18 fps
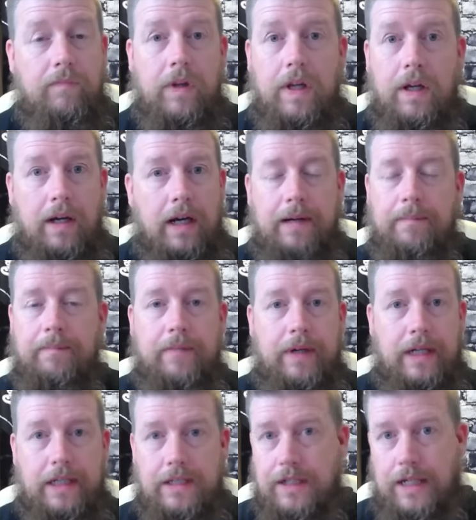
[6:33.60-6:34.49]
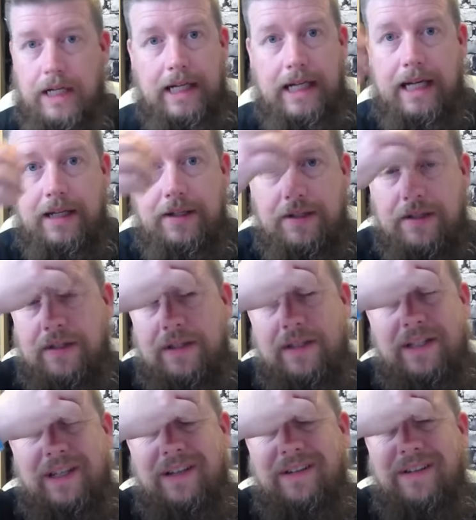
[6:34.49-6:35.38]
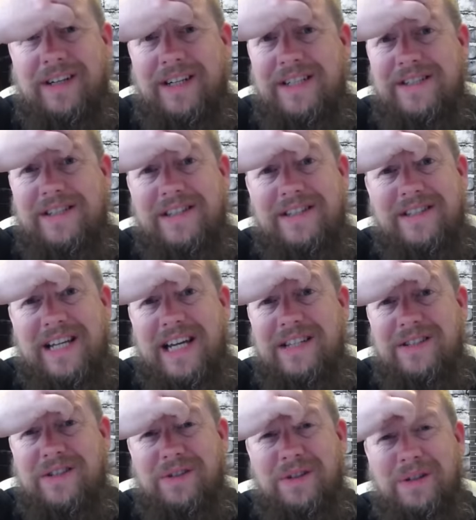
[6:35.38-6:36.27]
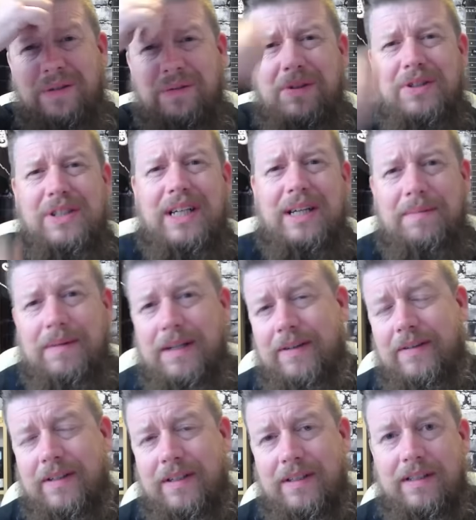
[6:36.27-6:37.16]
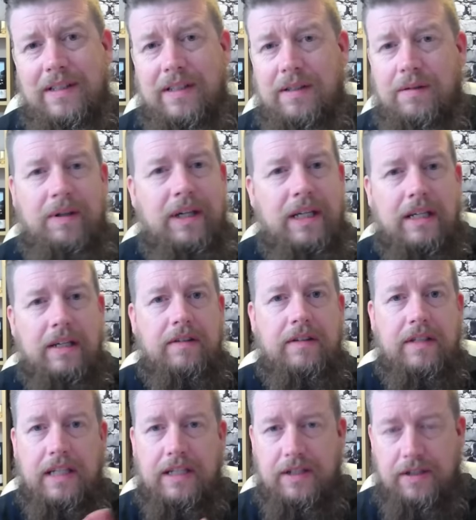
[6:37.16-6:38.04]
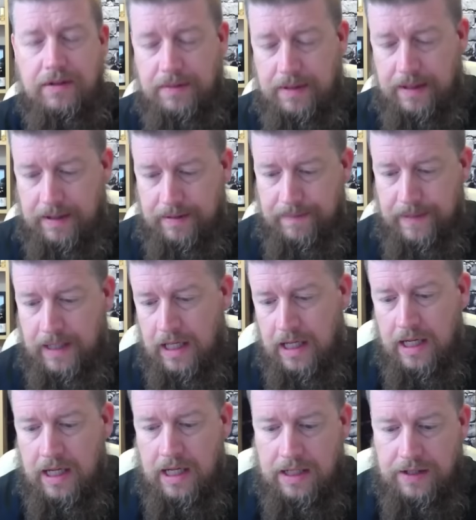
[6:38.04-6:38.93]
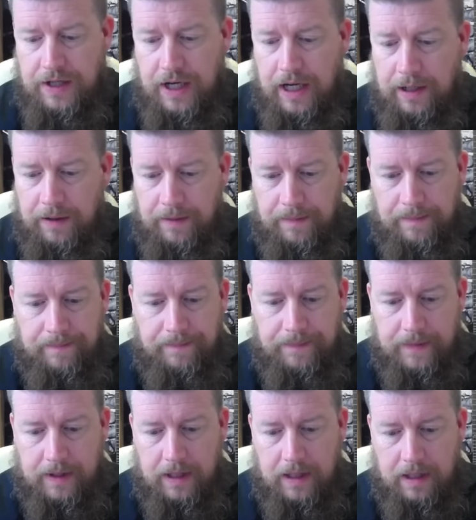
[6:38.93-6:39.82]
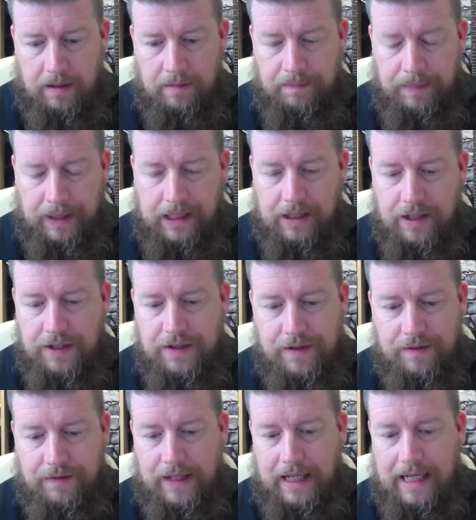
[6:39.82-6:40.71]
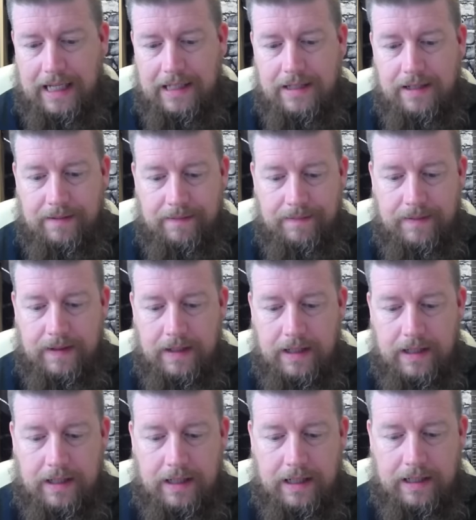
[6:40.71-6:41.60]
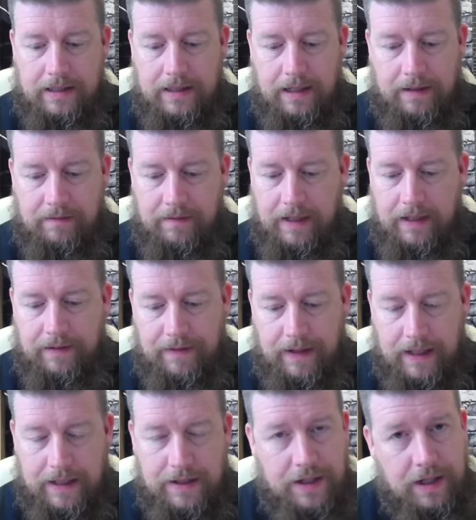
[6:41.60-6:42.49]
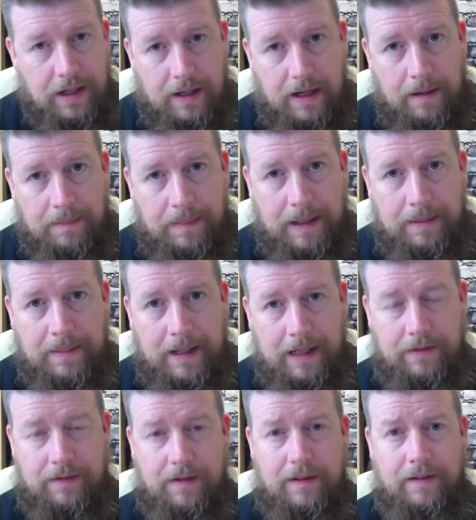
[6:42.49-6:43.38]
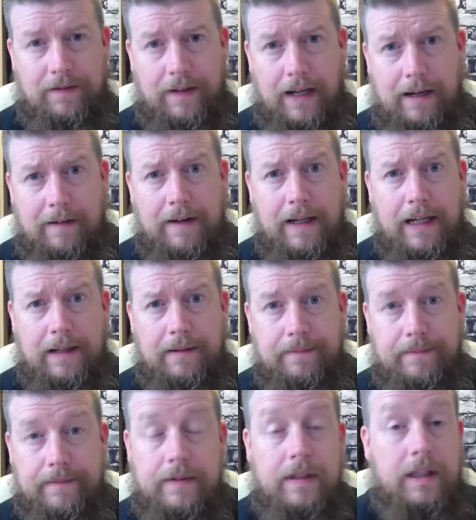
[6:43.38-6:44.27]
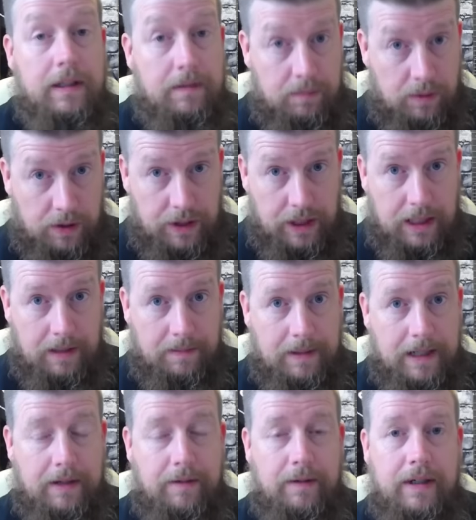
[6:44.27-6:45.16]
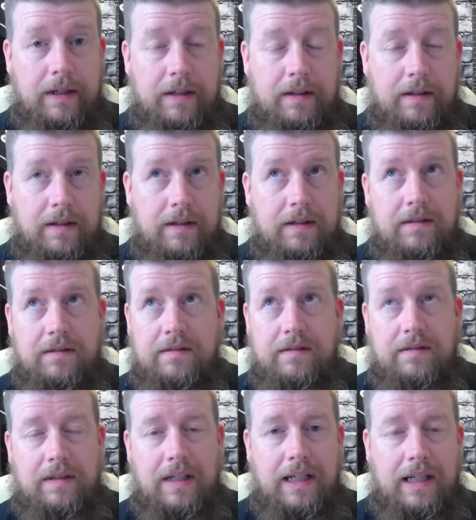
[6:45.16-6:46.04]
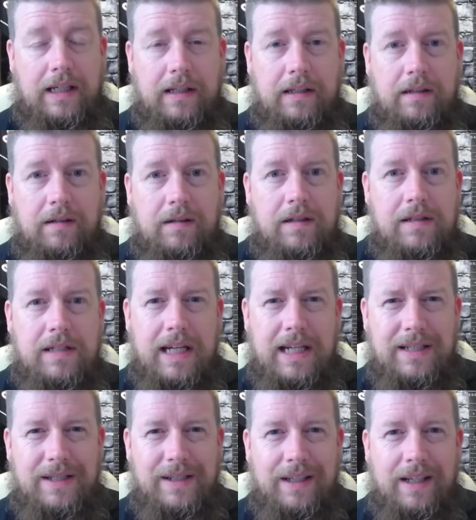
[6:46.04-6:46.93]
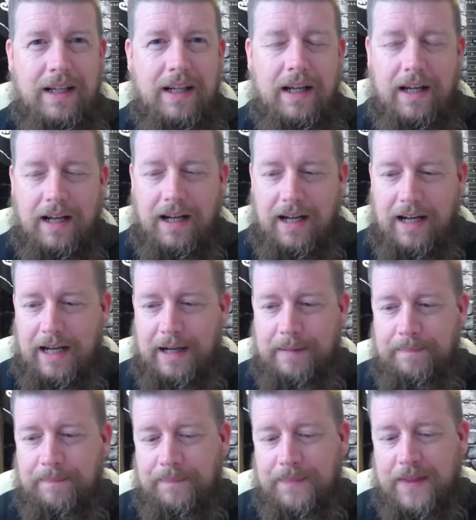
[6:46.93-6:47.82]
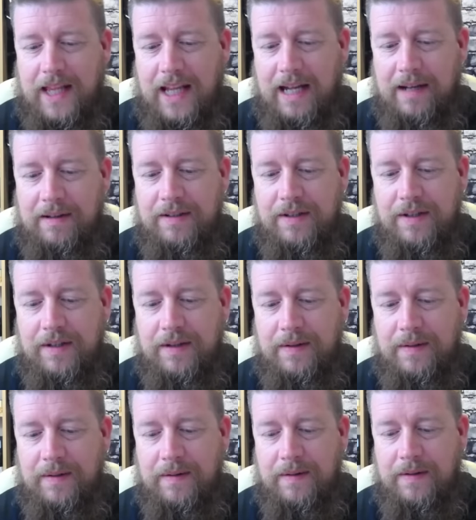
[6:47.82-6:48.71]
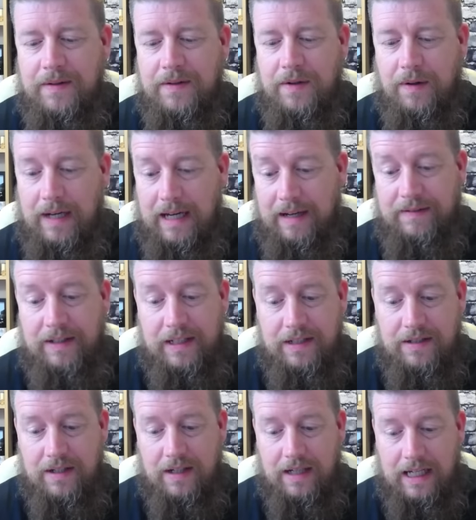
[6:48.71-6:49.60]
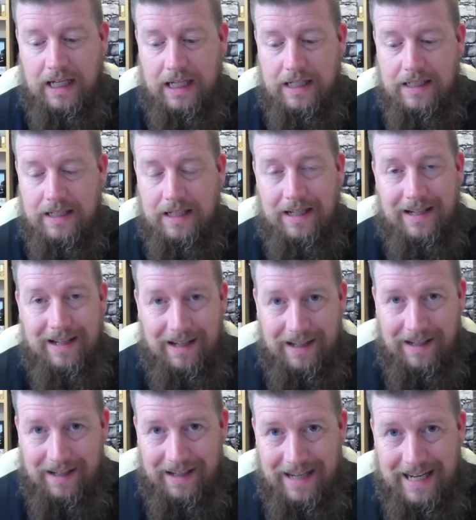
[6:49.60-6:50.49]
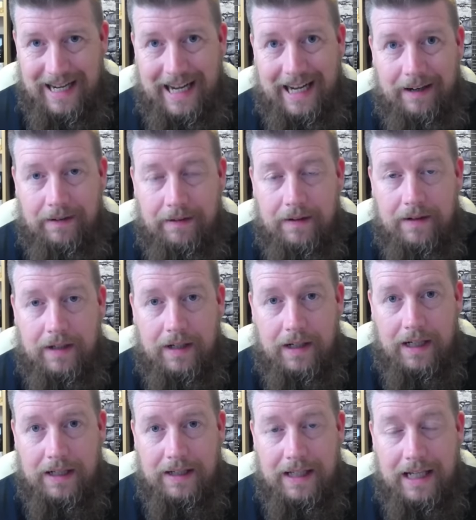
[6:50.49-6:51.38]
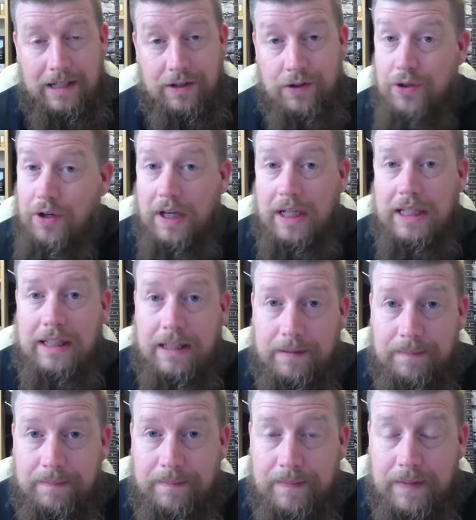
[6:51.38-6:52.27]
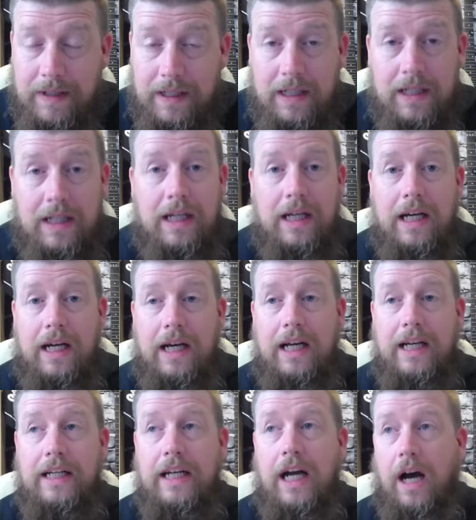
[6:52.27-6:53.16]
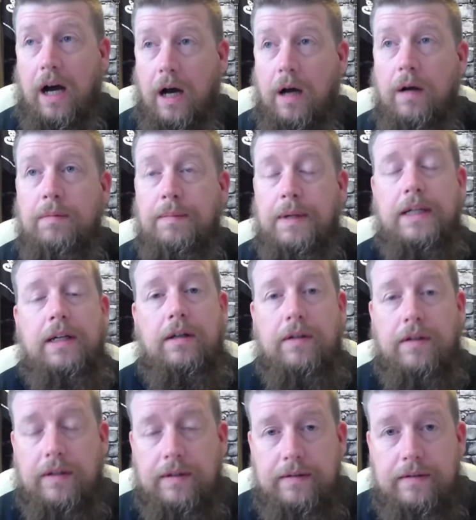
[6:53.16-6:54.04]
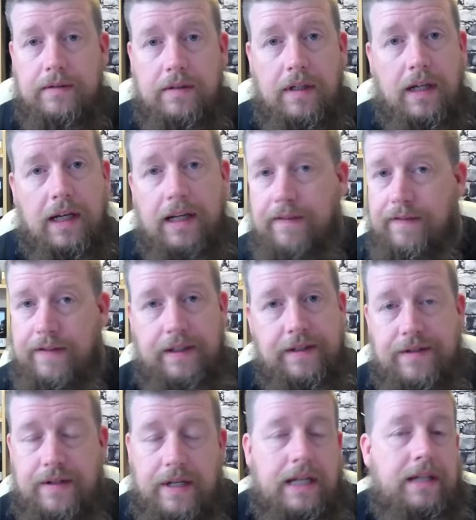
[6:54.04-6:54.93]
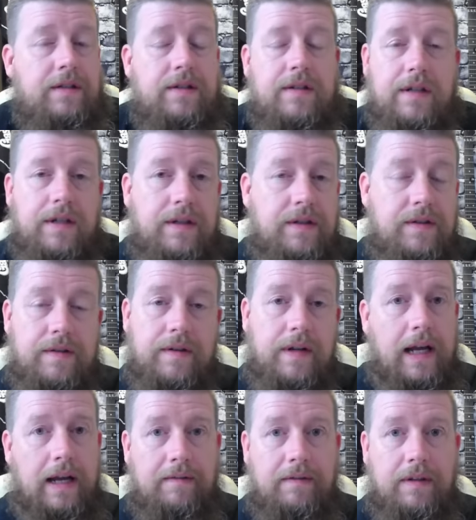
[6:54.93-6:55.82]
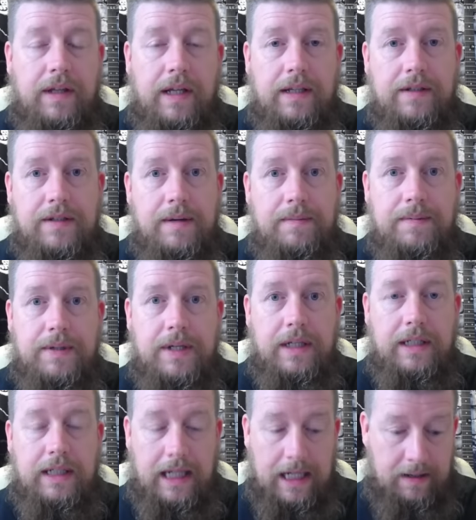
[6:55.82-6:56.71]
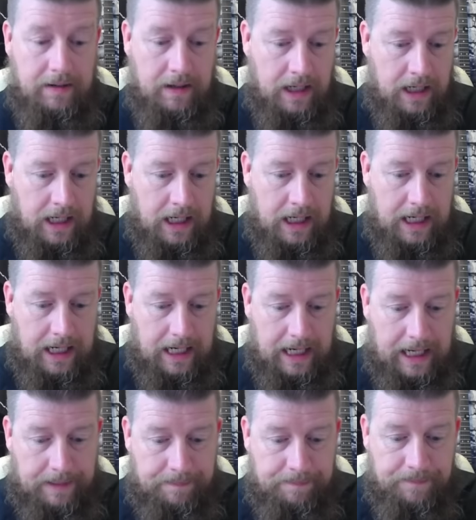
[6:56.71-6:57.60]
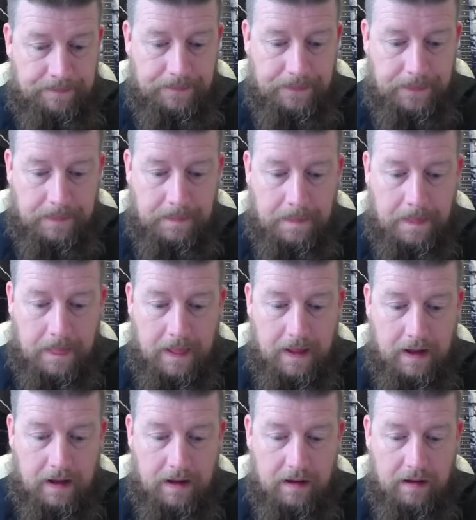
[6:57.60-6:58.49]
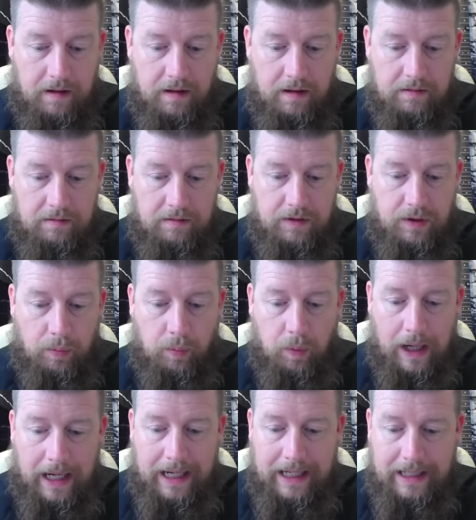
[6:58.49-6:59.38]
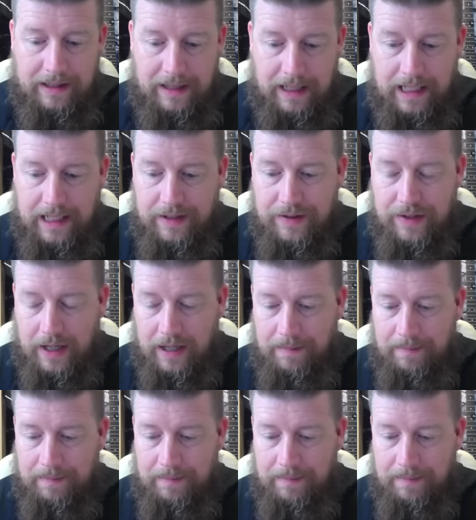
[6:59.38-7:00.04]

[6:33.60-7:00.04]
Which I guess, do you guys in the States call it washing up liquid? What you do the dishes with. So because of that, I don't really fancy a big mouthful of fairy, the washing up liquid, not any other connotation. So I left these to last. Now, I then tried them and oh my God. Life is just, everything's upside down. The way these are